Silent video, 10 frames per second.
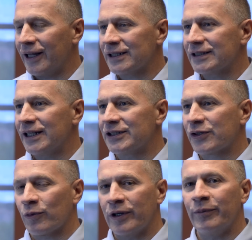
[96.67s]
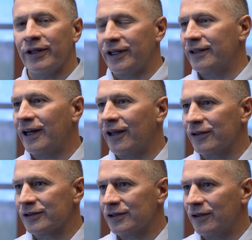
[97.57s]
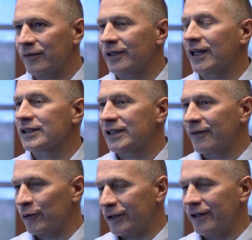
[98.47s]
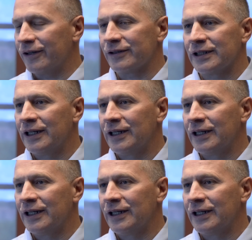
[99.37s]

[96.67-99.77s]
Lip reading: exceeds $3 billion over the next several years.